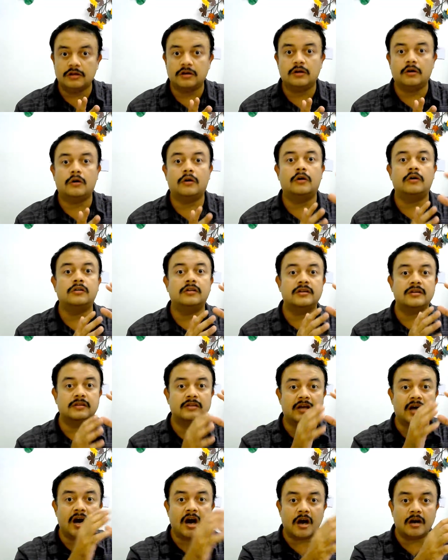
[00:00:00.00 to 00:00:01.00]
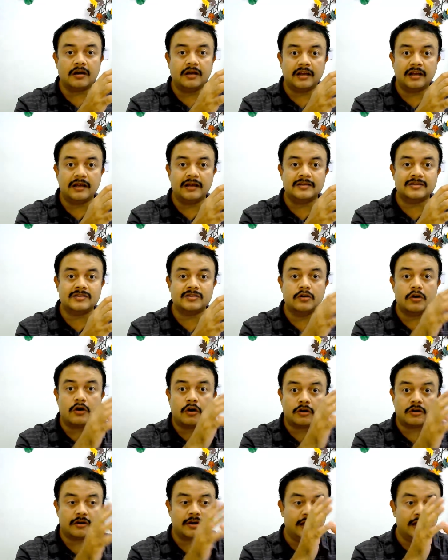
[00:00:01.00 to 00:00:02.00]
or the Arctic is
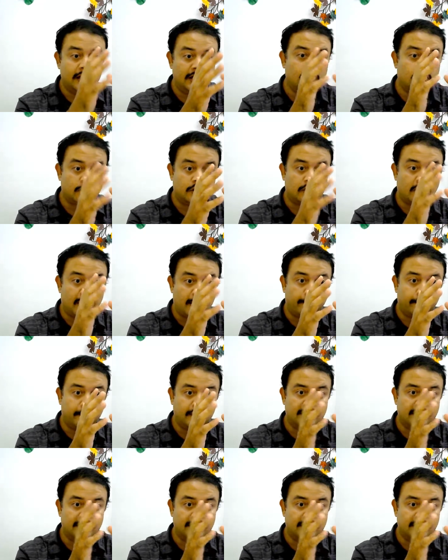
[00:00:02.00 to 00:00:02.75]
not really on the up,